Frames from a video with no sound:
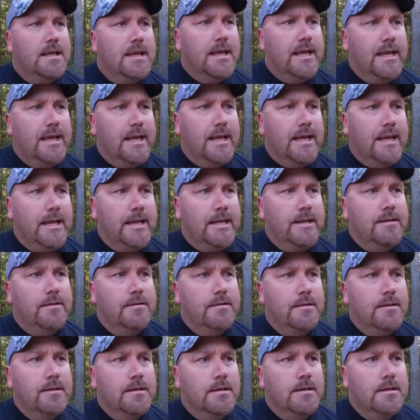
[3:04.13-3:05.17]
And
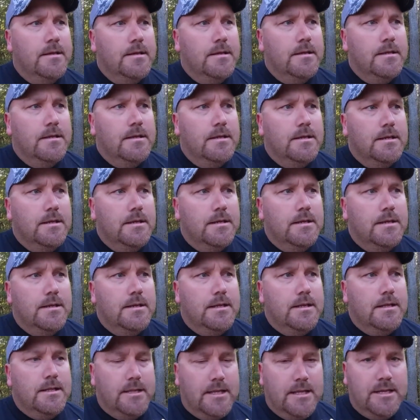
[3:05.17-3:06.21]

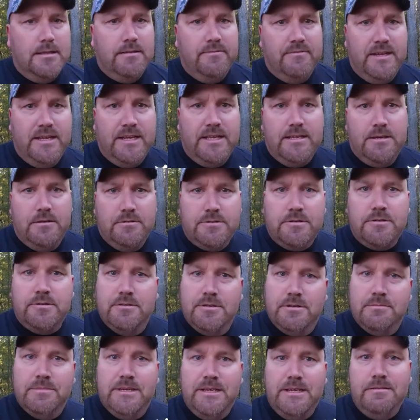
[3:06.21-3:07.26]
a lot of the videos are
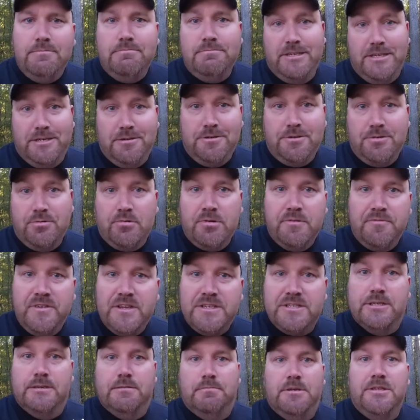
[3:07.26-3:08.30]
going to be geared toward
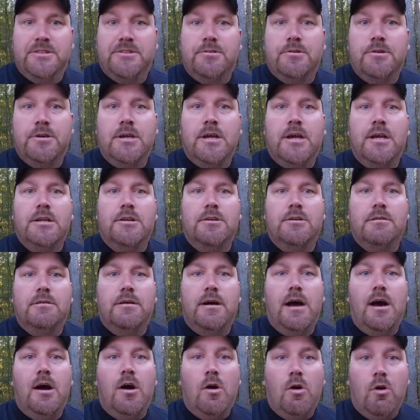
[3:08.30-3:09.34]
fishing, but they're not going to
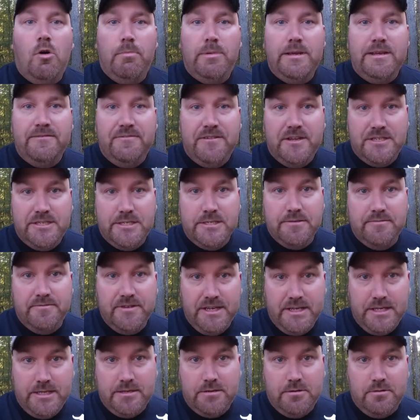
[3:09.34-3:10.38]
all be fishing
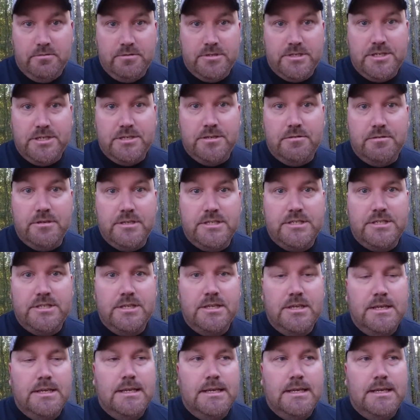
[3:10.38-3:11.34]
videos.